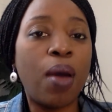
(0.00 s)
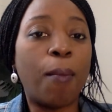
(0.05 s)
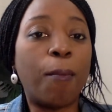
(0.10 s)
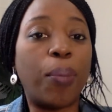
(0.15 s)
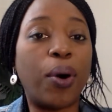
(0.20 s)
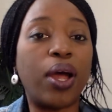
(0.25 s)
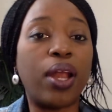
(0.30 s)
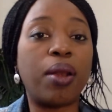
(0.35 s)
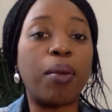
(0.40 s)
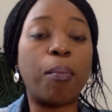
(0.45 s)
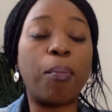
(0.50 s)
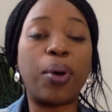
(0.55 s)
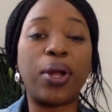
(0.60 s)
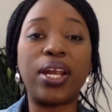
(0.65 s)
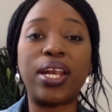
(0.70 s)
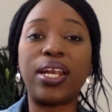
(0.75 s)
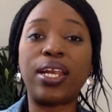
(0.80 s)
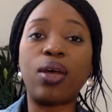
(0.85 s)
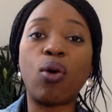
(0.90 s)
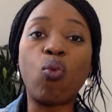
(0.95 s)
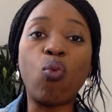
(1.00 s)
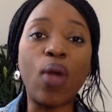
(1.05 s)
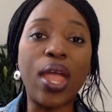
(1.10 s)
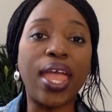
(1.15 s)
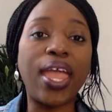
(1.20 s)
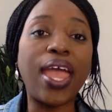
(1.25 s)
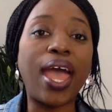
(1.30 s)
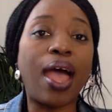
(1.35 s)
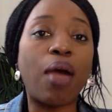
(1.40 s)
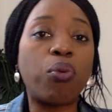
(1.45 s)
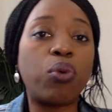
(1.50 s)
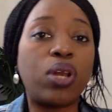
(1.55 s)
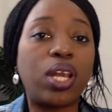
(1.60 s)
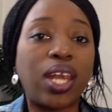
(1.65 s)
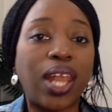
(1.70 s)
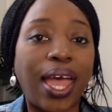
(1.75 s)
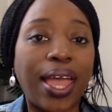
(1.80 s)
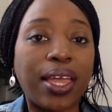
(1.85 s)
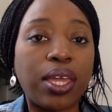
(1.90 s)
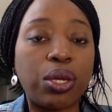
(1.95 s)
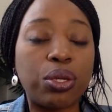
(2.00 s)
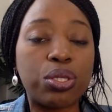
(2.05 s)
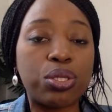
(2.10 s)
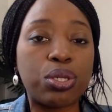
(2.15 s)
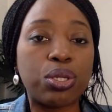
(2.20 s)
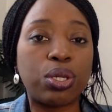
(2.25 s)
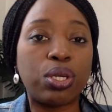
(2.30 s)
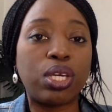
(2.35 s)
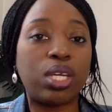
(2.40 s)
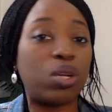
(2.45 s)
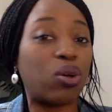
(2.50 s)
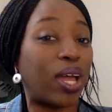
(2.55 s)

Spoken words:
But the way I would like you to,